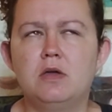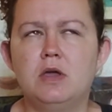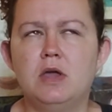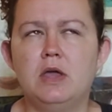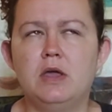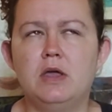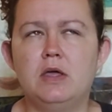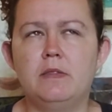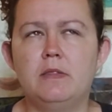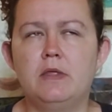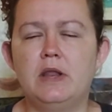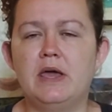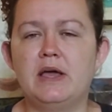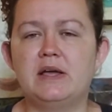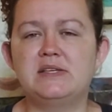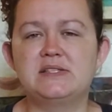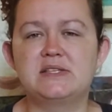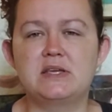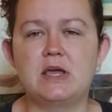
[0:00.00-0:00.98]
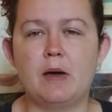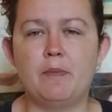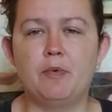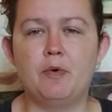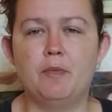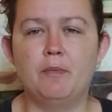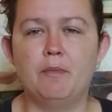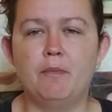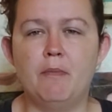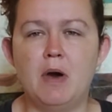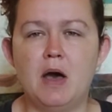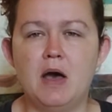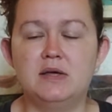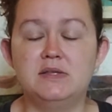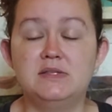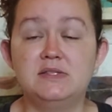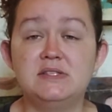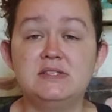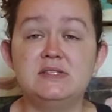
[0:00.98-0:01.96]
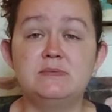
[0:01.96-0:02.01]
in the next couple
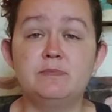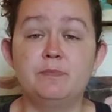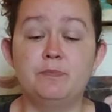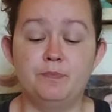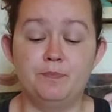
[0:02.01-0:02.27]
months.